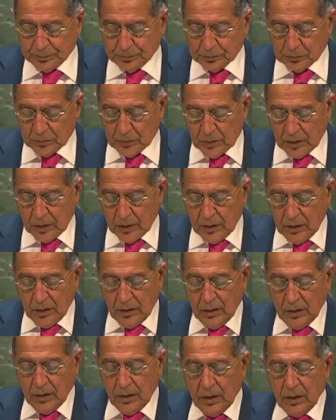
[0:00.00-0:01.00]
repeatedly
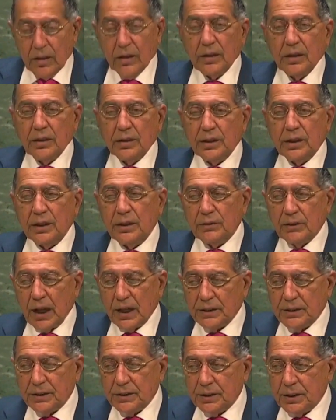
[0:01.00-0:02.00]
called on the United
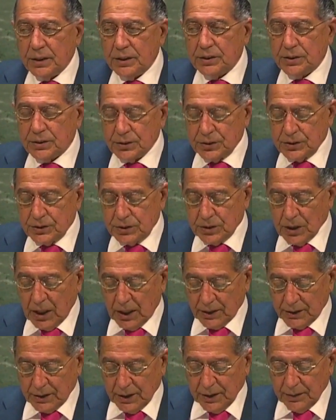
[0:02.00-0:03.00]
Nations and
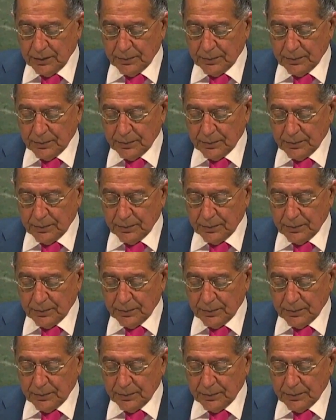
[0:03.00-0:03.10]
international